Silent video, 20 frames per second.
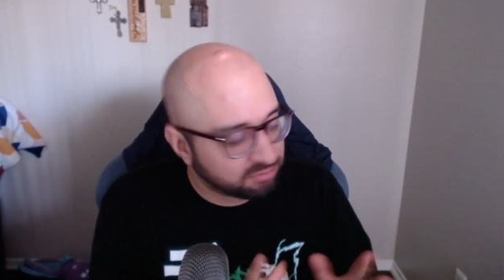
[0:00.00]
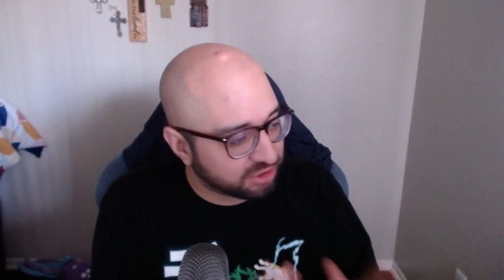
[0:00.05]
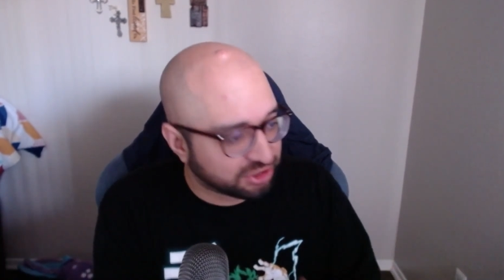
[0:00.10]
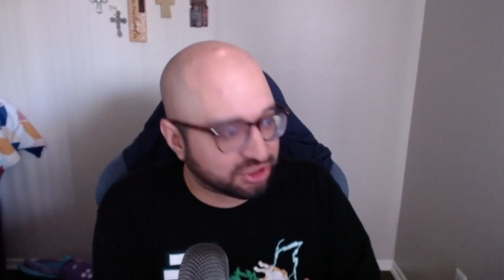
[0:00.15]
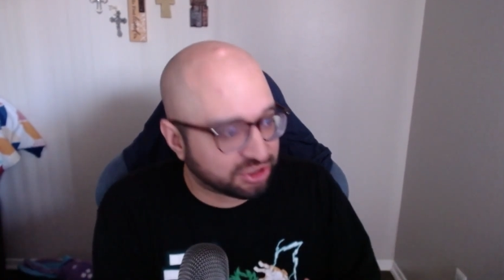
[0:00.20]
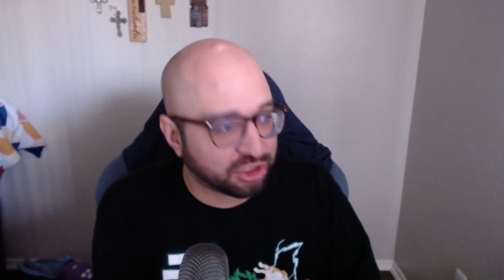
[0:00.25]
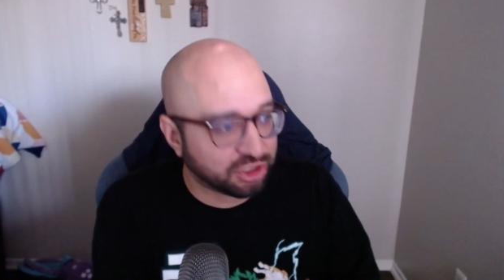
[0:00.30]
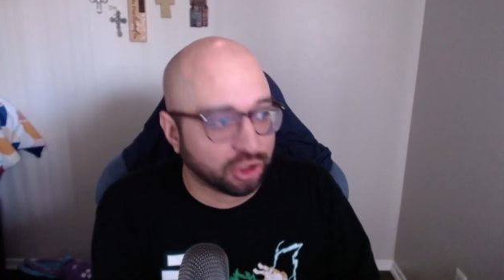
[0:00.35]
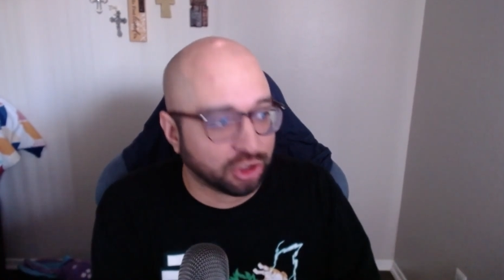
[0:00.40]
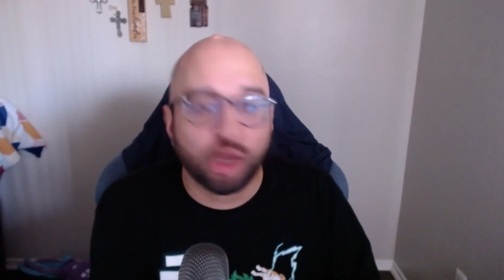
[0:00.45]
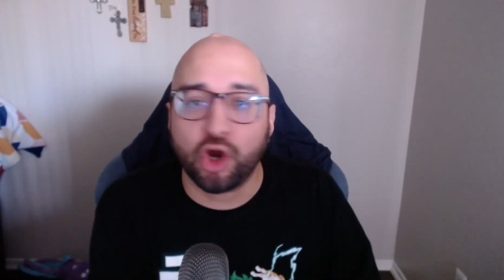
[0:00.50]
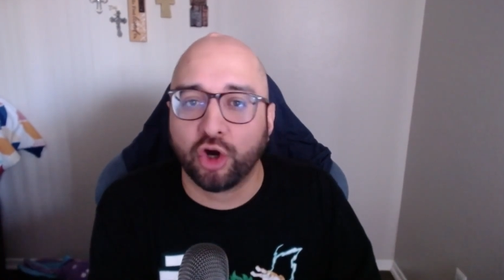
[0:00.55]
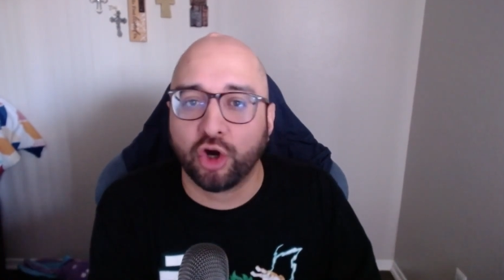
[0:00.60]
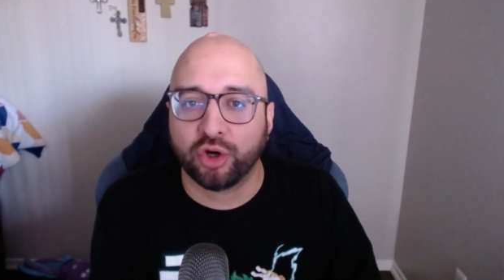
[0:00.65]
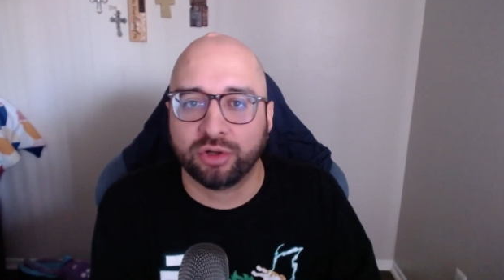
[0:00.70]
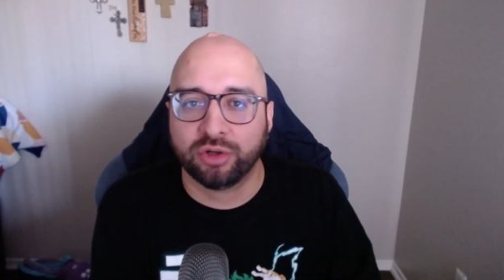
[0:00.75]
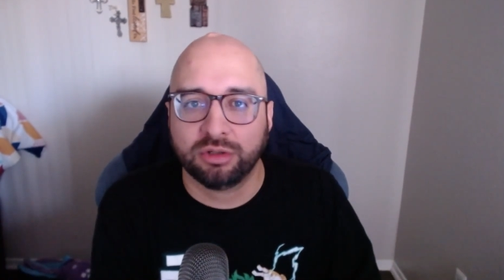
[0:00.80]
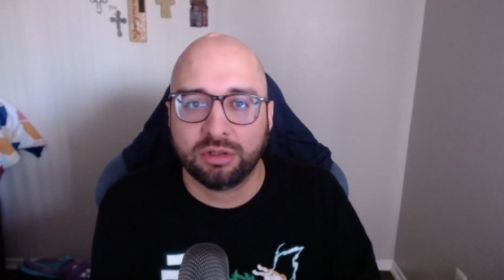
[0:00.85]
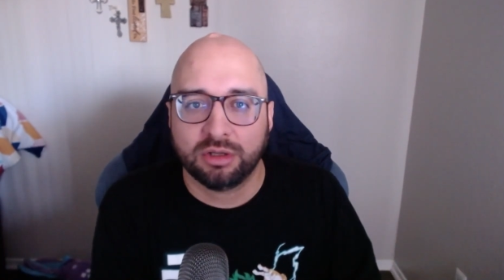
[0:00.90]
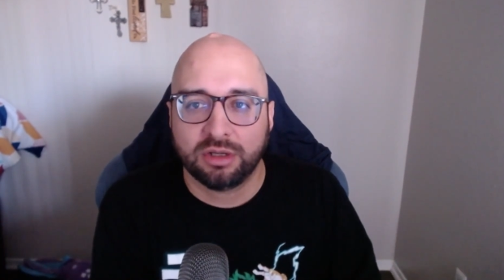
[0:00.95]
to
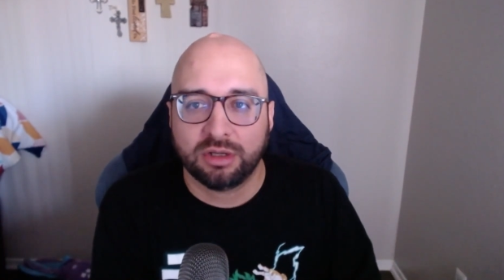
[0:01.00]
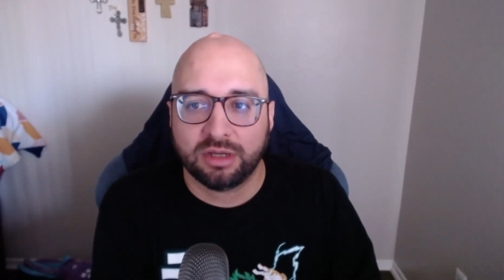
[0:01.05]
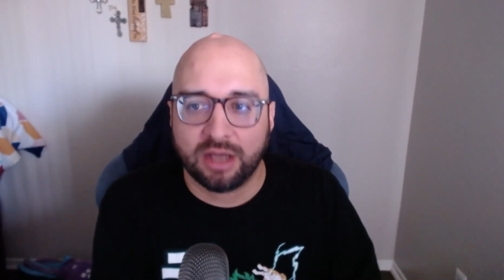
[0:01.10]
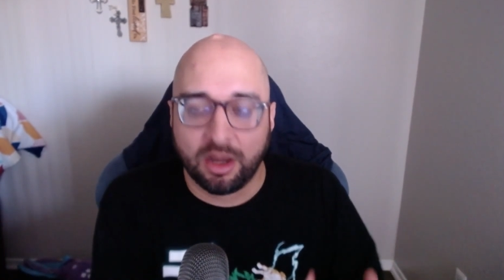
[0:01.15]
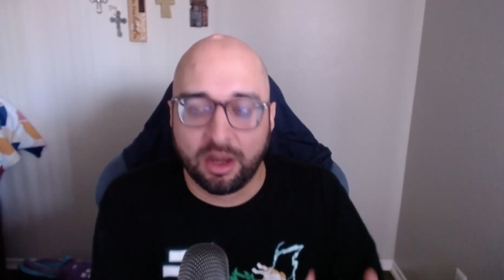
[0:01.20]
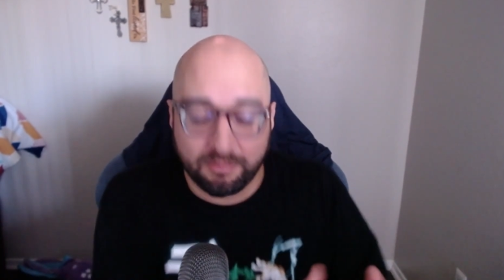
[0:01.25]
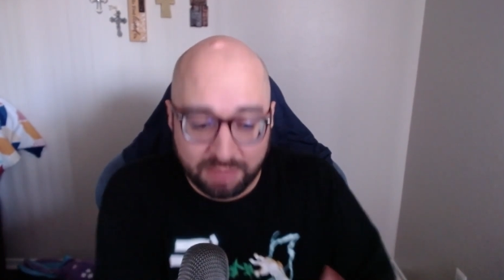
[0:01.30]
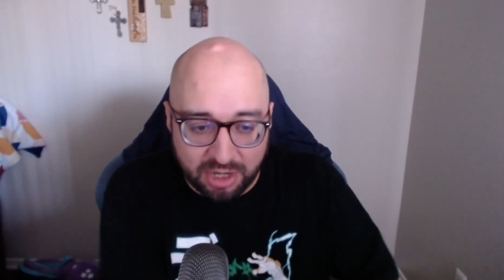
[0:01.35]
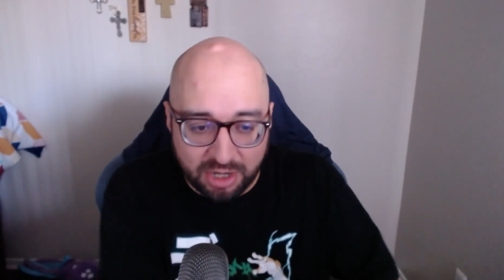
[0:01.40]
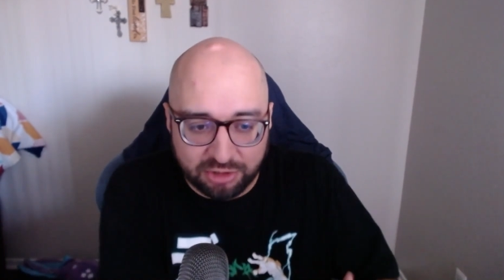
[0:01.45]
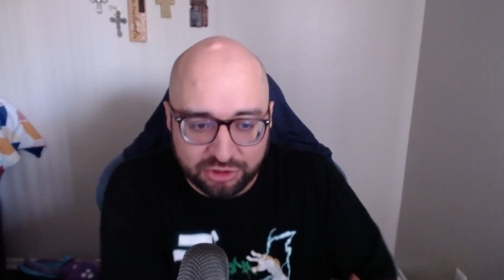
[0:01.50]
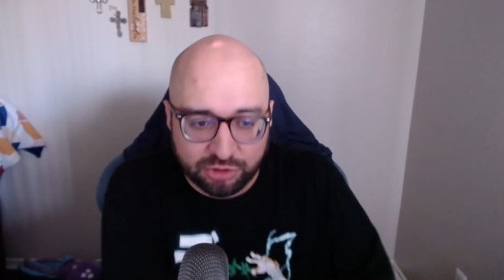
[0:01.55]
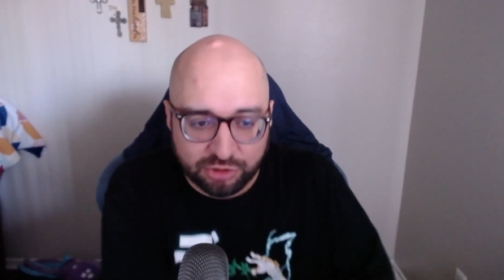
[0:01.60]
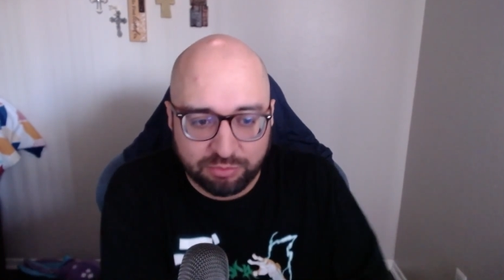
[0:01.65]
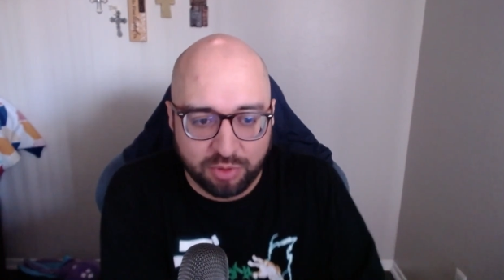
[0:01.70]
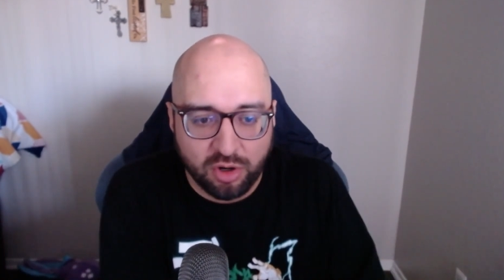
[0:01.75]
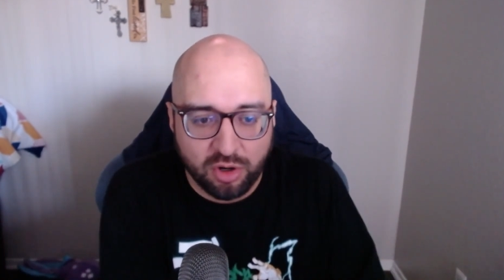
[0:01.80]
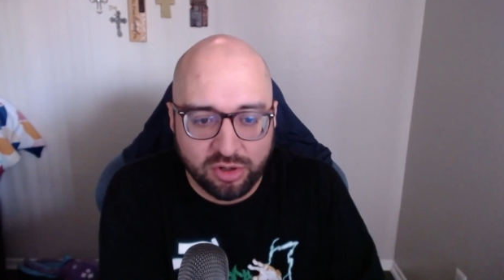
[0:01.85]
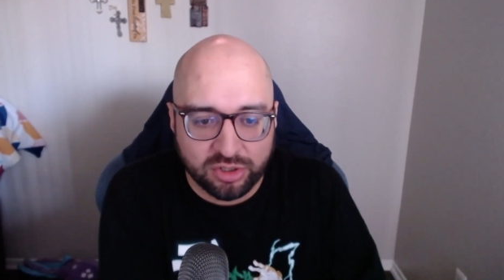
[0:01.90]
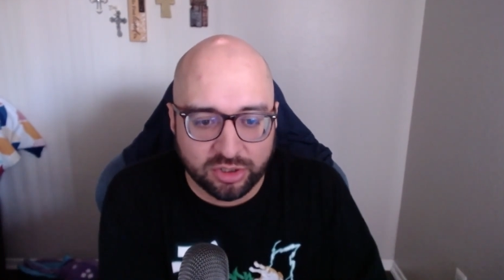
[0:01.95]
learn about your
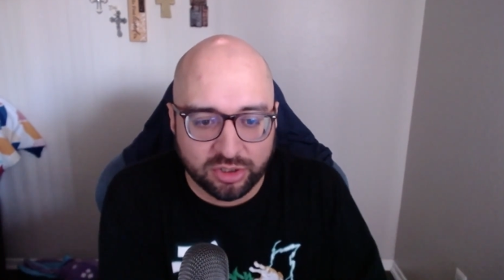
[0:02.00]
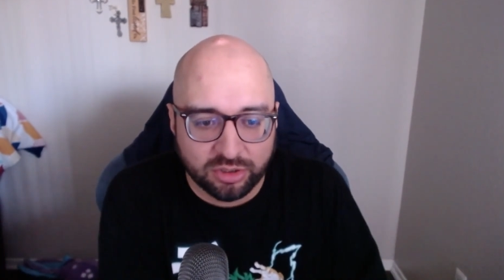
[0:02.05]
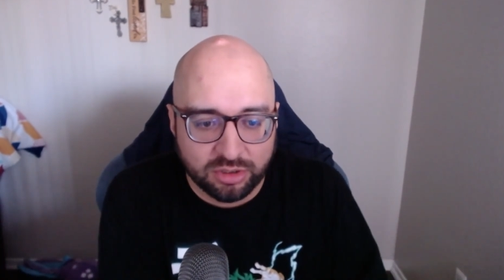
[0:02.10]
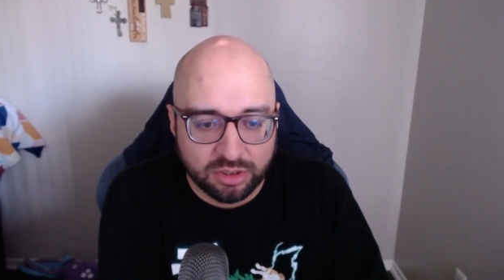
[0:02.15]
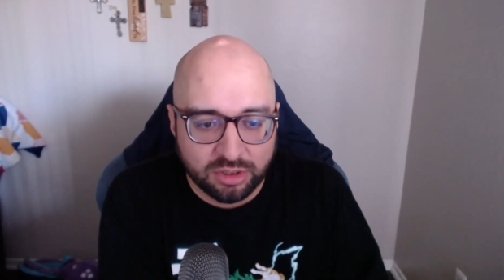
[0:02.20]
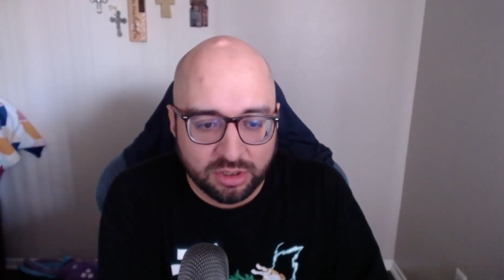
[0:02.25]
partner.